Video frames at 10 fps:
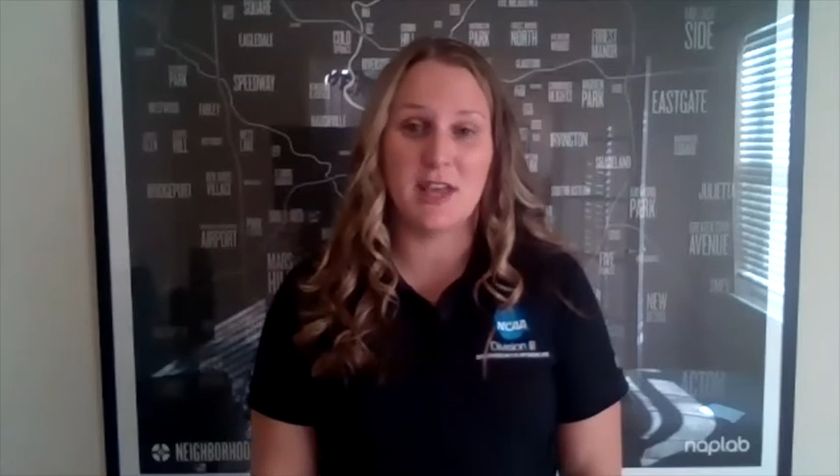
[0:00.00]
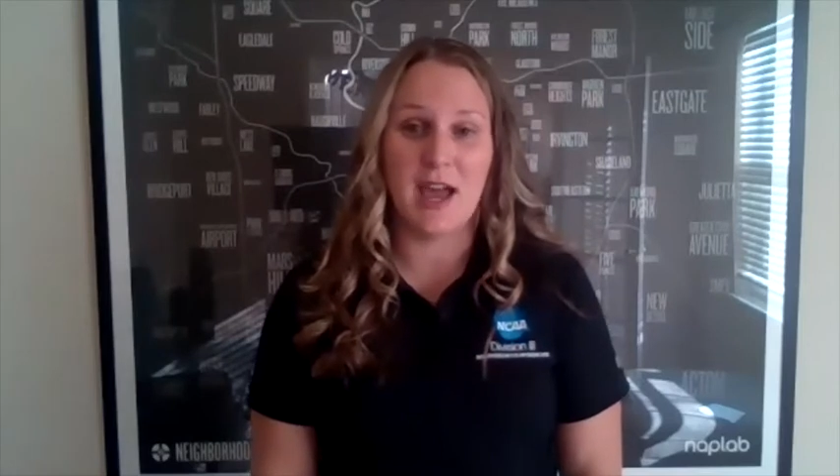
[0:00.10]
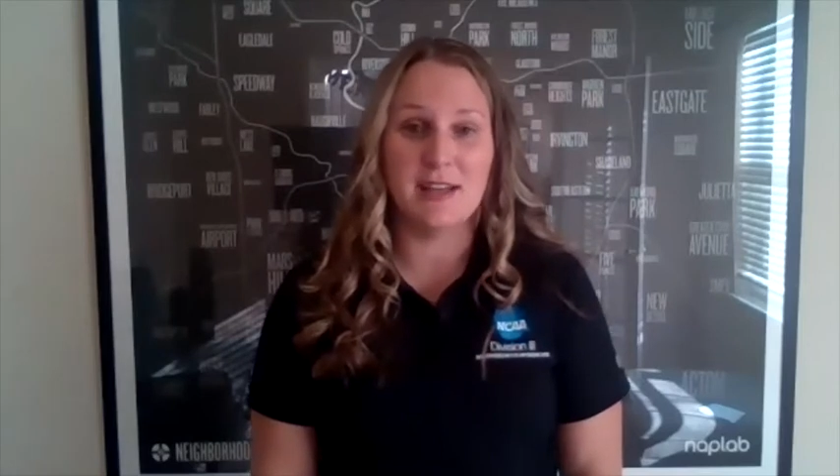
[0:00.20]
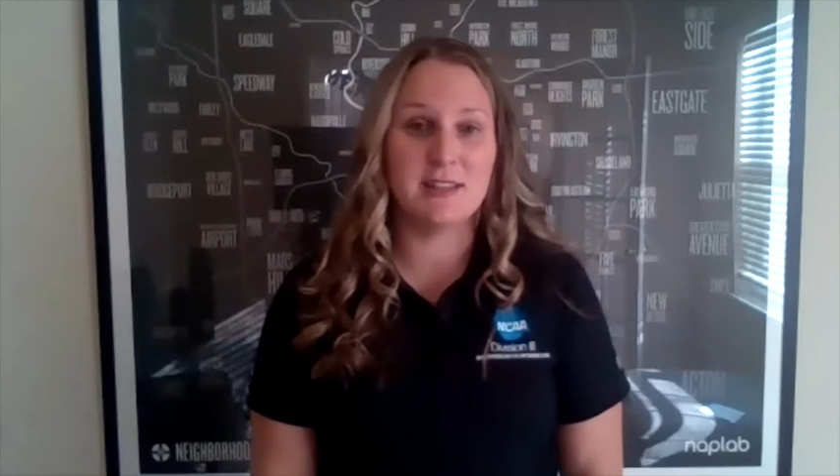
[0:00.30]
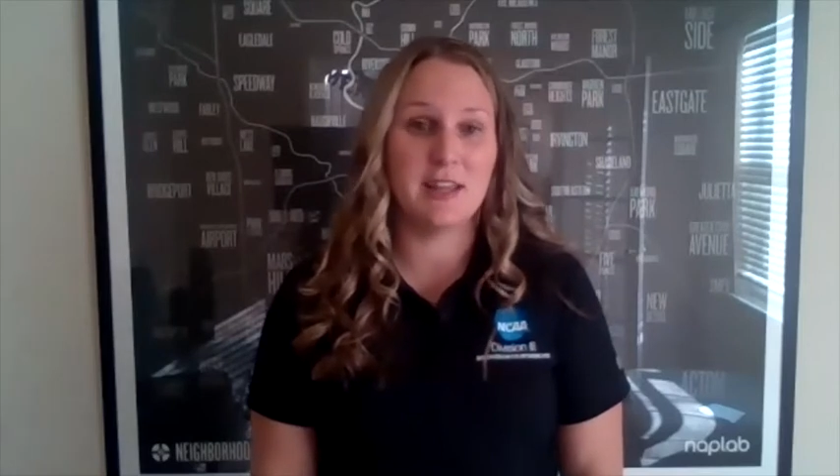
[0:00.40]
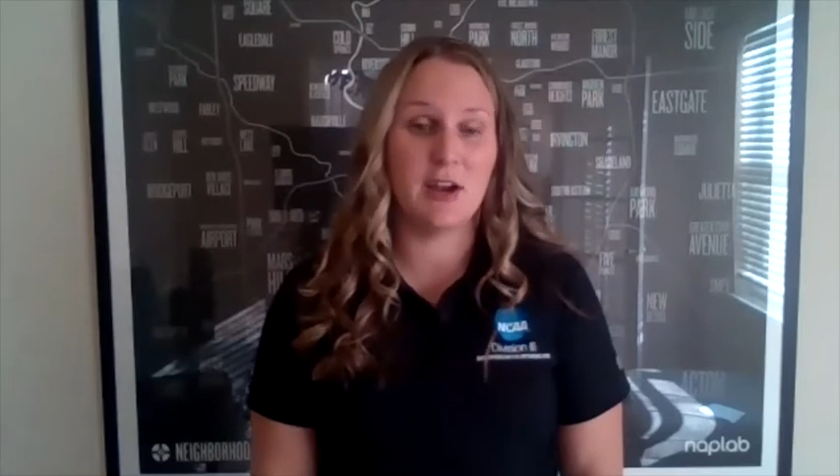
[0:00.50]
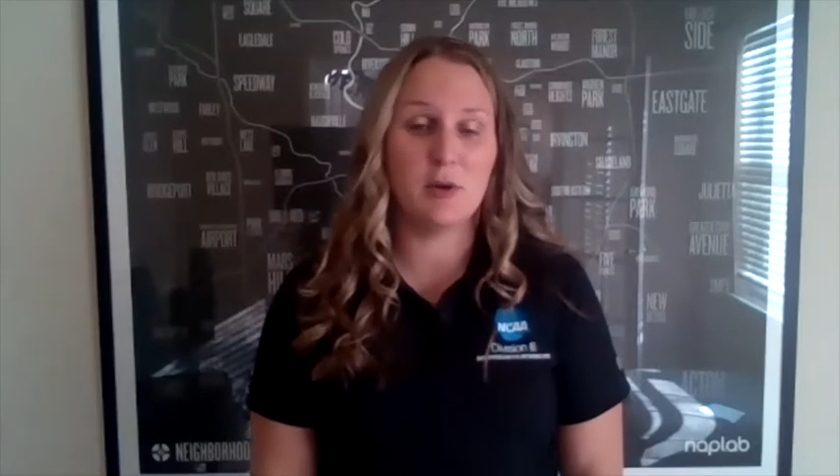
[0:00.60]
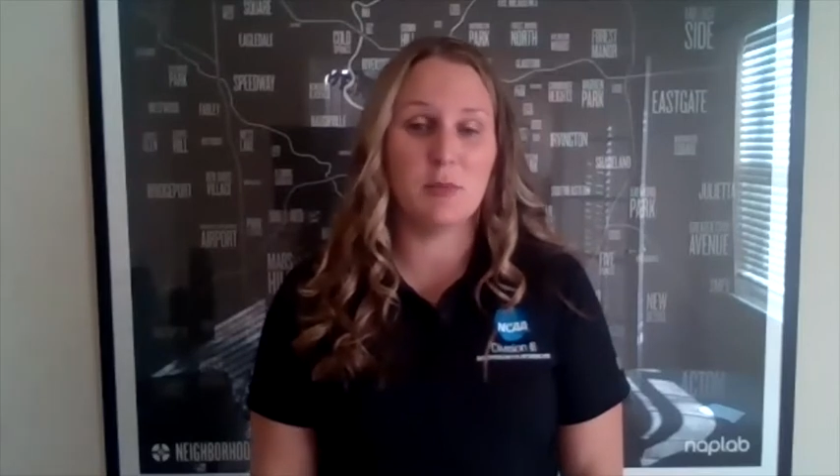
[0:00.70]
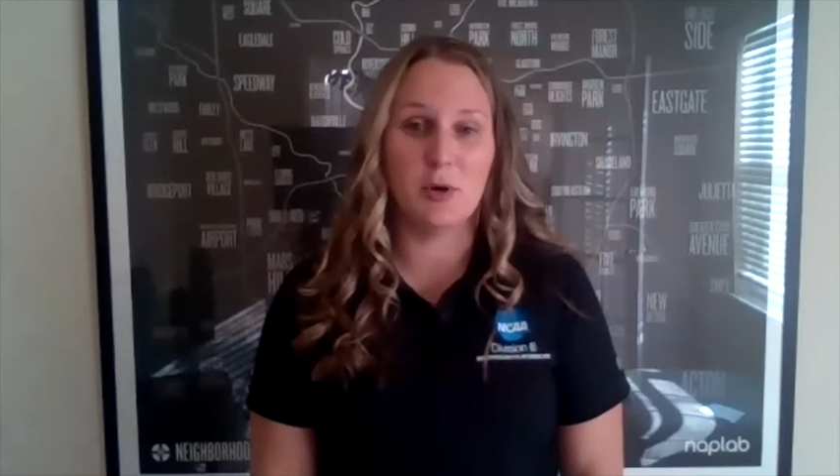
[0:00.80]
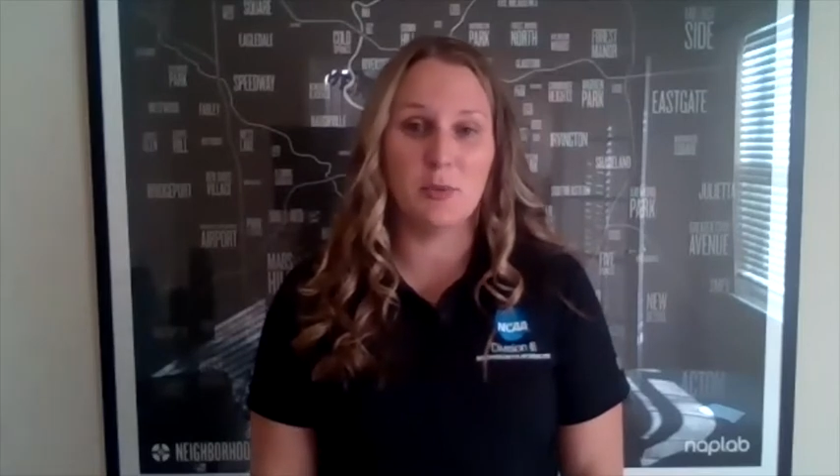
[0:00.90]
as they
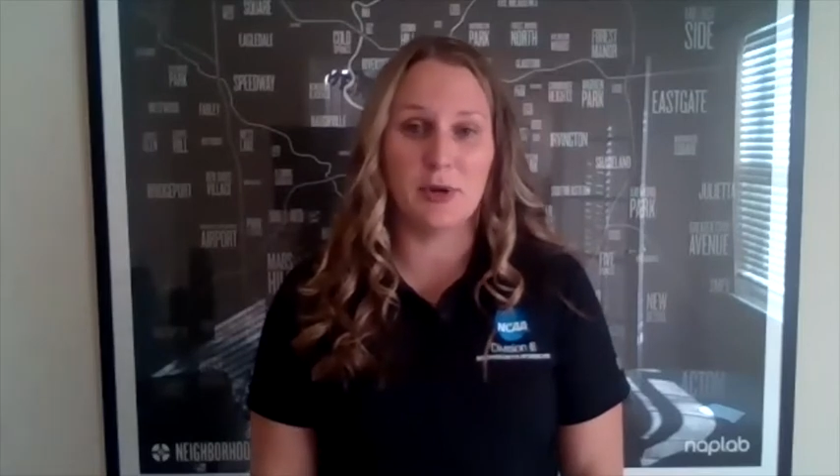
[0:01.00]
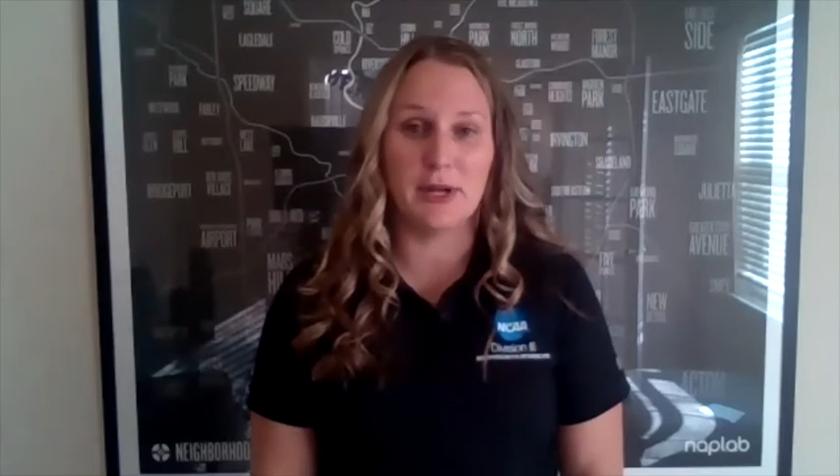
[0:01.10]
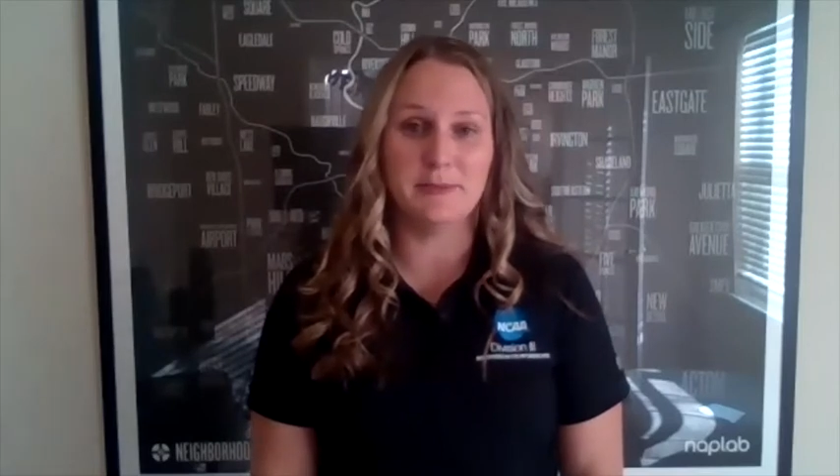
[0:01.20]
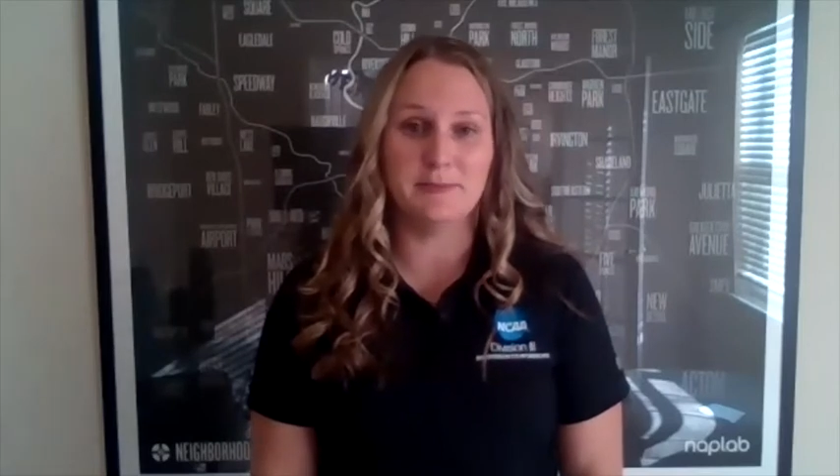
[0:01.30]
are appropriate.